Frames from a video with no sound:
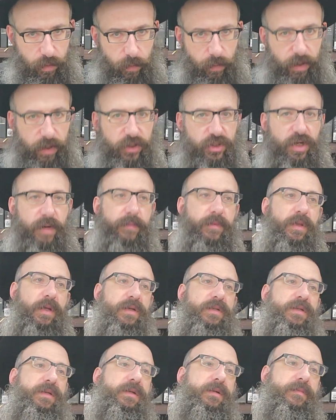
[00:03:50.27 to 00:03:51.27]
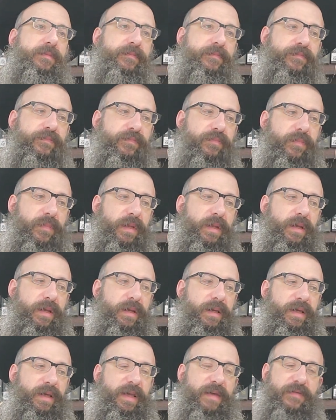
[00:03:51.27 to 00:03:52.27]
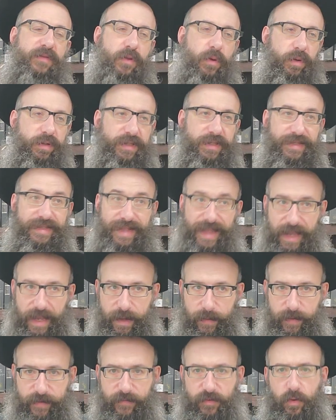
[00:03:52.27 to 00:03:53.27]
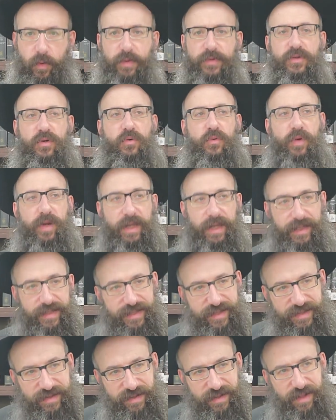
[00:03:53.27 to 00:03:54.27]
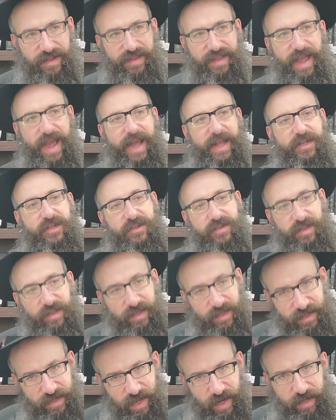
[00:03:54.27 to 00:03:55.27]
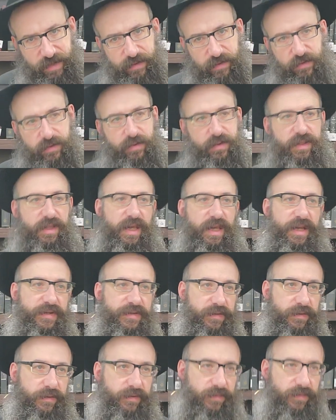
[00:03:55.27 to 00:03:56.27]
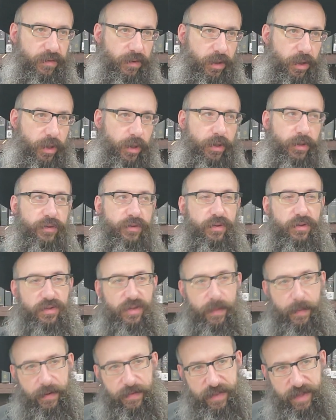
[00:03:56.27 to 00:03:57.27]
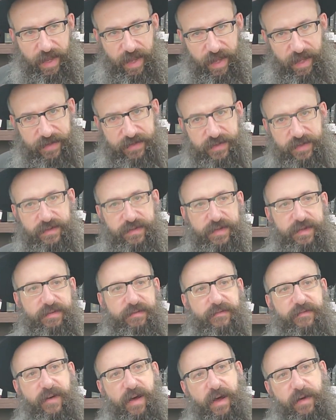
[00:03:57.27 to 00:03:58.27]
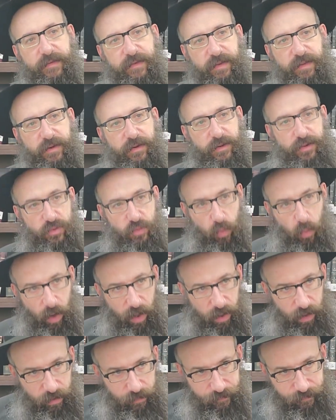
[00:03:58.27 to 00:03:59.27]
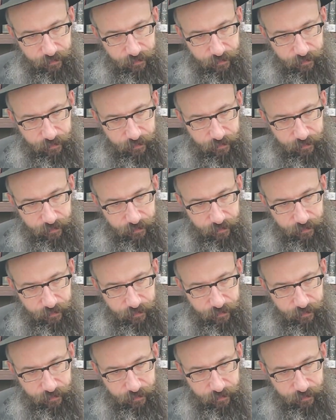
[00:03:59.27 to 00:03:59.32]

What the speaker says: When Hashem does it, even though it's his name, even though it's a ray, it's still attached and connected to the essence. So somehow the essence is involved in there as well.